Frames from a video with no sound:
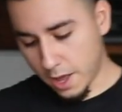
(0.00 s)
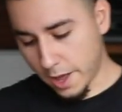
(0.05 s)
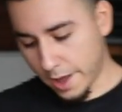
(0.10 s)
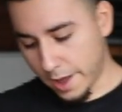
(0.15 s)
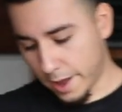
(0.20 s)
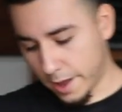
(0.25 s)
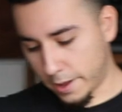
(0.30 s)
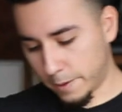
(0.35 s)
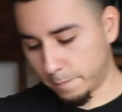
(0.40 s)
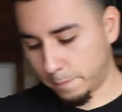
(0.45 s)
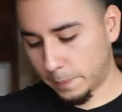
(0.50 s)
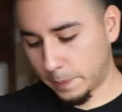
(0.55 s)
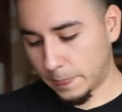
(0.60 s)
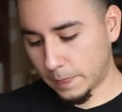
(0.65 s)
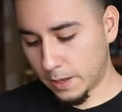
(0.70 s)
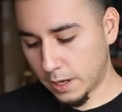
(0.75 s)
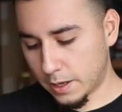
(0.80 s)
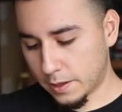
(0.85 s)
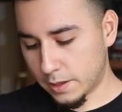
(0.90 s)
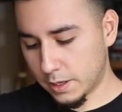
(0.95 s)
And
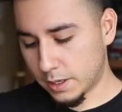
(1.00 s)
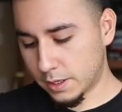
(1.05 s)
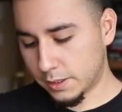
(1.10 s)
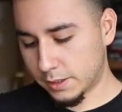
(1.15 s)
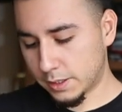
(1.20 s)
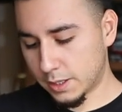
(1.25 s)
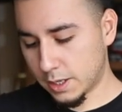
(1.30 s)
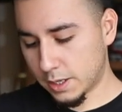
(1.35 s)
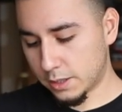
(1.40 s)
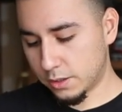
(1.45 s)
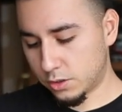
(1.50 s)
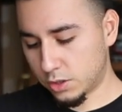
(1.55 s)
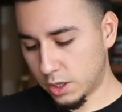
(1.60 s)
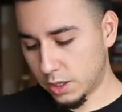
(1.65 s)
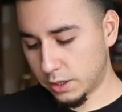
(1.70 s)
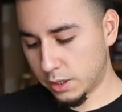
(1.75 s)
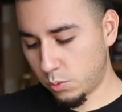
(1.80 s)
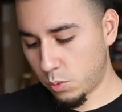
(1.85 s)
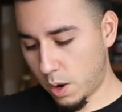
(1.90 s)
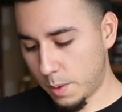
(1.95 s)
then it says
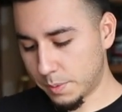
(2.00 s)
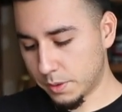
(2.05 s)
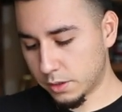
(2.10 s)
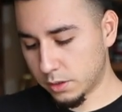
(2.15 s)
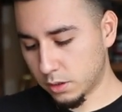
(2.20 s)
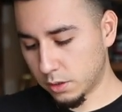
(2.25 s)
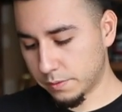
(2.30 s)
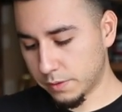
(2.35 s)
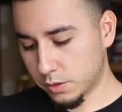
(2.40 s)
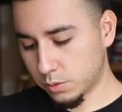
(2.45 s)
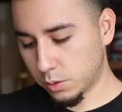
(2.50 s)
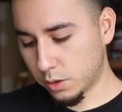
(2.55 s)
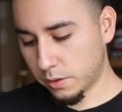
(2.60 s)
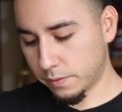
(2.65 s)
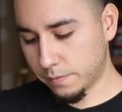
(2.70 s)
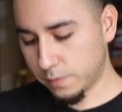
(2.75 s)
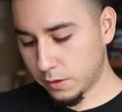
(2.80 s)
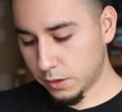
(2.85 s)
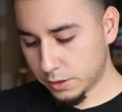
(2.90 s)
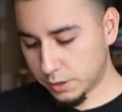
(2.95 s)
gently wipe the surface with the
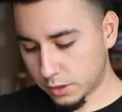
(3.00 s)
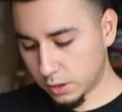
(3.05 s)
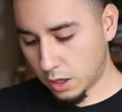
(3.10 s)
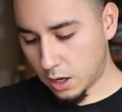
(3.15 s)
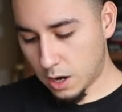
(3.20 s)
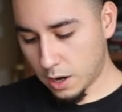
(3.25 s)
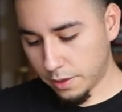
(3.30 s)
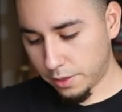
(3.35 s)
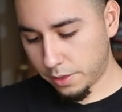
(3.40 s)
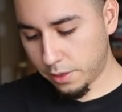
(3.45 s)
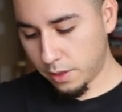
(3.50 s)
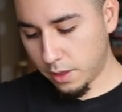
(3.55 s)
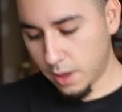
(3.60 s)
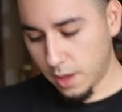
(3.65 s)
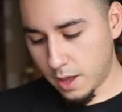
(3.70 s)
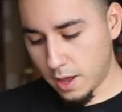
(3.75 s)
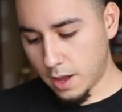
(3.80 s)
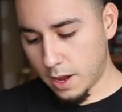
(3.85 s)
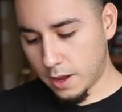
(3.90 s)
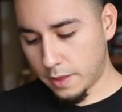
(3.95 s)
first cloth,
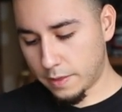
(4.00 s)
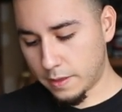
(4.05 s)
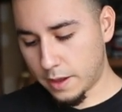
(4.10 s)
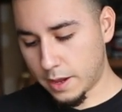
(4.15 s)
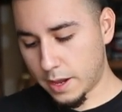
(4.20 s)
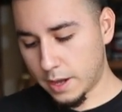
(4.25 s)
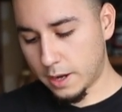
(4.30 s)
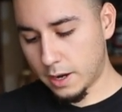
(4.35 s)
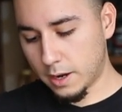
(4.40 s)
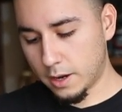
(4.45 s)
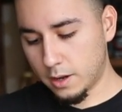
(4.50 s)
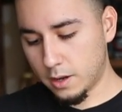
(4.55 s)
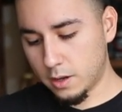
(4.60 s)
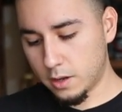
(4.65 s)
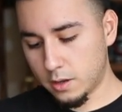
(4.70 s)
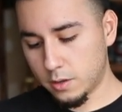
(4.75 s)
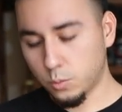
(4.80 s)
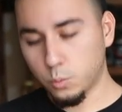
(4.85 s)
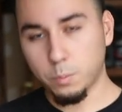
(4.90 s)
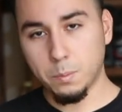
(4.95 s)
and then,
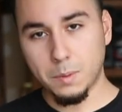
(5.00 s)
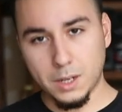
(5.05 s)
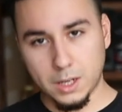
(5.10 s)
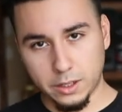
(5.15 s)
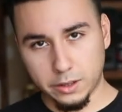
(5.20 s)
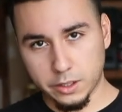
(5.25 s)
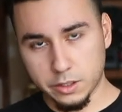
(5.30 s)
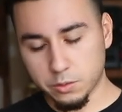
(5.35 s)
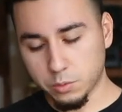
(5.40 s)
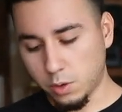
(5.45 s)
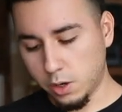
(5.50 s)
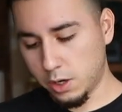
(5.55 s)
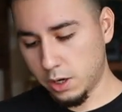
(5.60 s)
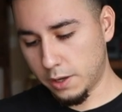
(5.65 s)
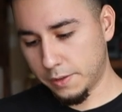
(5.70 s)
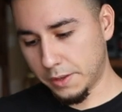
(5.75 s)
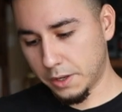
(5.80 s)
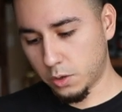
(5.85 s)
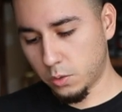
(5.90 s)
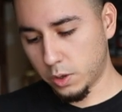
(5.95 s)
meaning this one,
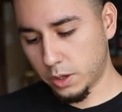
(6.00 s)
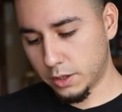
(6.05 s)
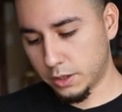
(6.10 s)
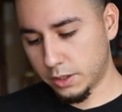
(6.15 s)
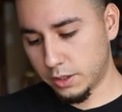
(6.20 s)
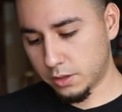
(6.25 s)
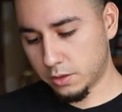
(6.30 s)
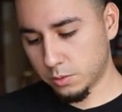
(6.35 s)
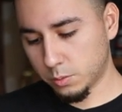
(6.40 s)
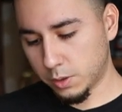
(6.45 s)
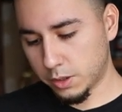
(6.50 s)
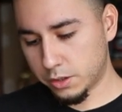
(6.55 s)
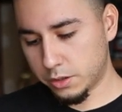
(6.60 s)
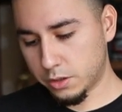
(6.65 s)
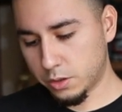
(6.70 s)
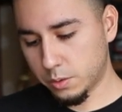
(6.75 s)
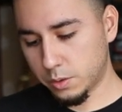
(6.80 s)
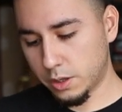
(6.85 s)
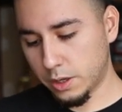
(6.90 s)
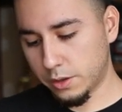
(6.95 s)
and then quickly switch
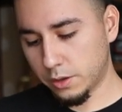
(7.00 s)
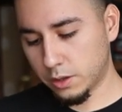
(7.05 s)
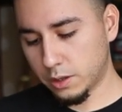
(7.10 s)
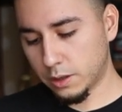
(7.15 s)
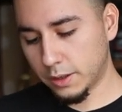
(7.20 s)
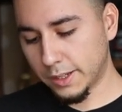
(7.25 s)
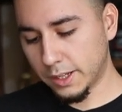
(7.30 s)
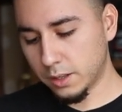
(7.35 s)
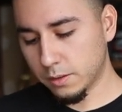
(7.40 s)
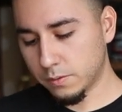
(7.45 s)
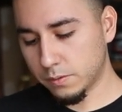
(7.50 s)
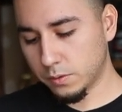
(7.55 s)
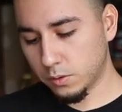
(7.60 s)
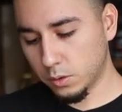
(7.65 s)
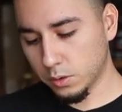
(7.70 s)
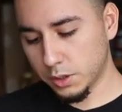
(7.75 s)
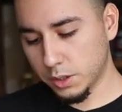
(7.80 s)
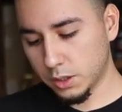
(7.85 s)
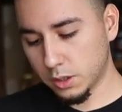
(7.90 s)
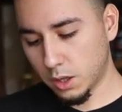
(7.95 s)
to another clean
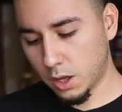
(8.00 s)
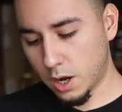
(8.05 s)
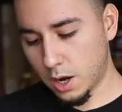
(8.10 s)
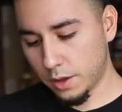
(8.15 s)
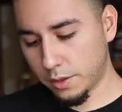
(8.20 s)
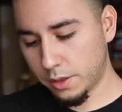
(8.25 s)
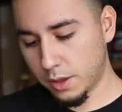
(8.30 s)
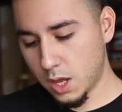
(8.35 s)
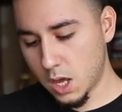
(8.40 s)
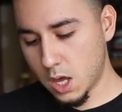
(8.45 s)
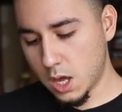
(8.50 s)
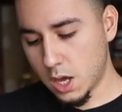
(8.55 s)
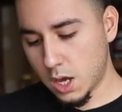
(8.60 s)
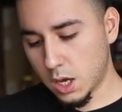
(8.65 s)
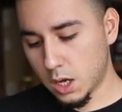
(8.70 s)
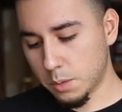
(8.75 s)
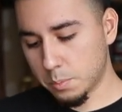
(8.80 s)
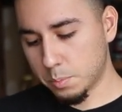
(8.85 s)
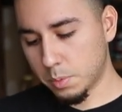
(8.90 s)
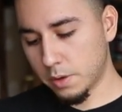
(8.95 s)
folded cloth
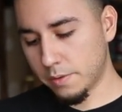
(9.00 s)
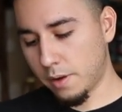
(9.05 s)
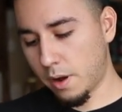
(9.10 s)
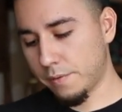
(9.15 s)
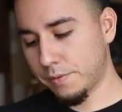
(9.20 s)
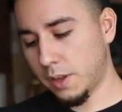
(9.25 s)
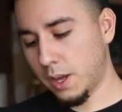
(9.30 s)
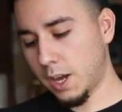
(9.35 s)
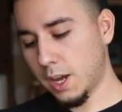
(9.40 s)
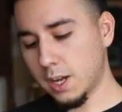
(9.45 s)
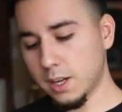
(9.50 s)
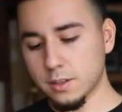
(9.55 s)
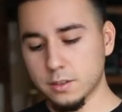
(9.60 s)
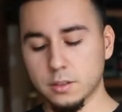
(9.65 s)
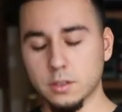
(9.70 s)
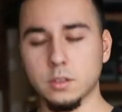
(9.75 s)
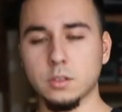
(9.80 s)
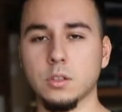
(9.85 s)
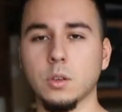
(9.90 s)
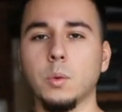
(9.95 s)
and buff off the
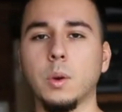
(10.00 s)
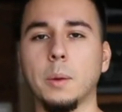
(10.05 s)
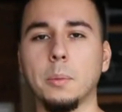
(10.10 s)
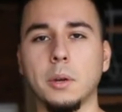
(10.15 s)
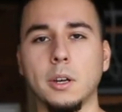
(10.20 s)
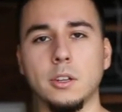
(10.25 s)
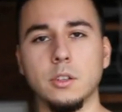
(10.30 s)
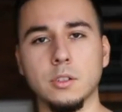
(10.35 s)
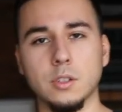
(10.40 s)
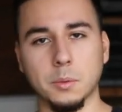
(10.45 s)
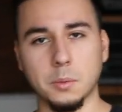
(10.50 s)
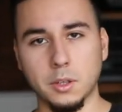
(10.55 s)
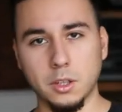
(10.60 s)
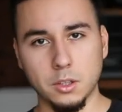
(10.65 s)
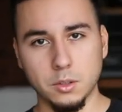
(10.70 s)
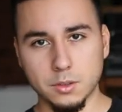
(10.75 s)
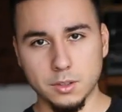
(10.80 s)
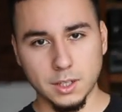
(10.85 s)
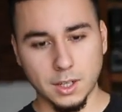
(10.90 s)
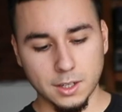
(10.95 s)
haze. So what I'm going to do is I'm going
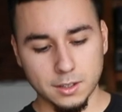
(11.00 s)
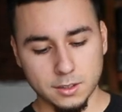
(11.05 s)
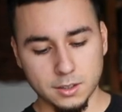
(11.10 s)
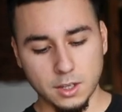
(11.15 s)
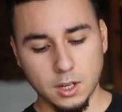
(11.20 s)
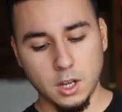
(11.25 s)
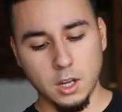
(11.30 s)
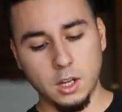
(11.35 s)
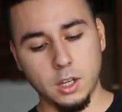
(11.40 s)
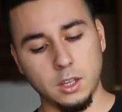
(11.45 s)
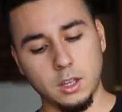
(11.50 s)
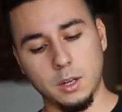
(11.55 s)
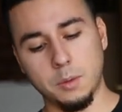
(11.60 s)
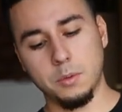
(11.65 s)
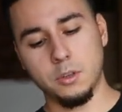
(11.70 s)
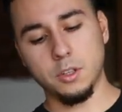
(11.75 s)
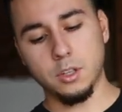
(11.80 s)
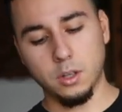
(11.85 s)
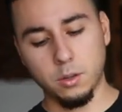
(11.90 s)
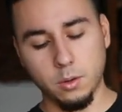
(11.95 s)
to use this, and then
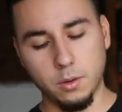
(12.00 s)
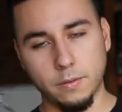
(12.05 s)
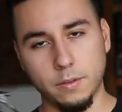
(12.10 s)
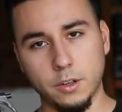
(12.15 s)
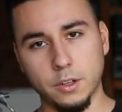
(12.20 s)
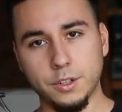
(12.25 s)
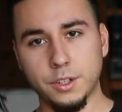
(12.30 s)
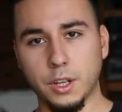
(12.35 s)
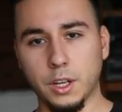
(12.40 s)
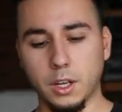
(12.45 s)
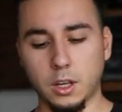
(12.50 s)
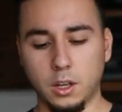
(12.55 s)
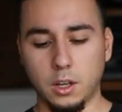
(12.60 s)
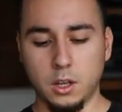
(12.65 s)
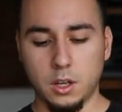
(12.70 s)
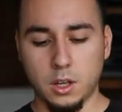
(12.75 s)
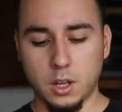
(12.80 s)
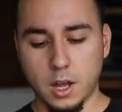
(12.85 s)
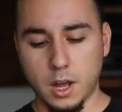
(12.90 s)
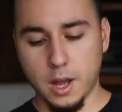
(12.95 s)
I'm just going to reverse it,
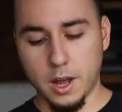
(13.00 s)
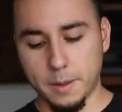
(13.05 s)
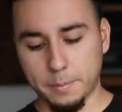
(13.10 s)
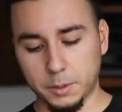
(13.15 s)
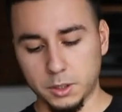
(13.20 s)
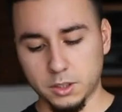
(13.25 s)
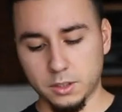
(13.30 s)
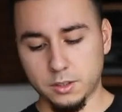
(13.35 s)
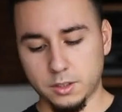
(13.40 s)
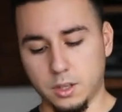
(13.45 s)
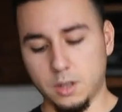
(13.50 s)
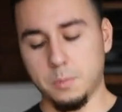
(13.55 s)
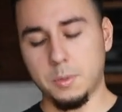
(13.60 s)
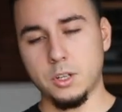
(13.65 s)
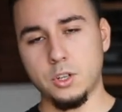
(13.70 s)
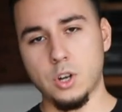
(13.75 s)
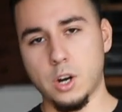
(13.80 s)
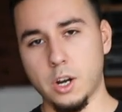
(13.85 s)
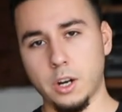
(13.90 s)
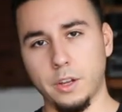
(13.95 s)
because it's going to be
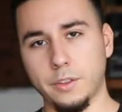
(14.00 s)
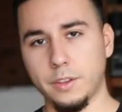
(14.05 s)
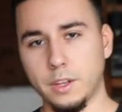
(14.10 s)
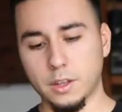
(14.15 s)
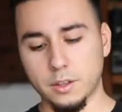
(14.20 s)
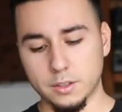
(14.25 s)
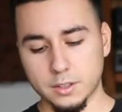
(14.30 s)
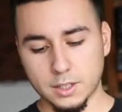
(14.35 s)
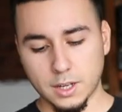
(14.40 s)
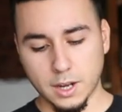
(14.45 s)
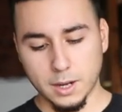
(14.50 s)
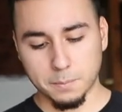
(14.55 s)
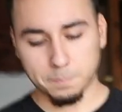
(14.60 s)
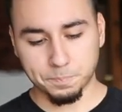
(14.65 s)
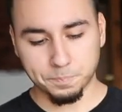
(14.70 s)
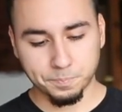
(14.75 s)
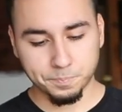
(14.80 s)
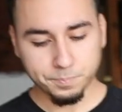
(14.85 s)
dry on the other side,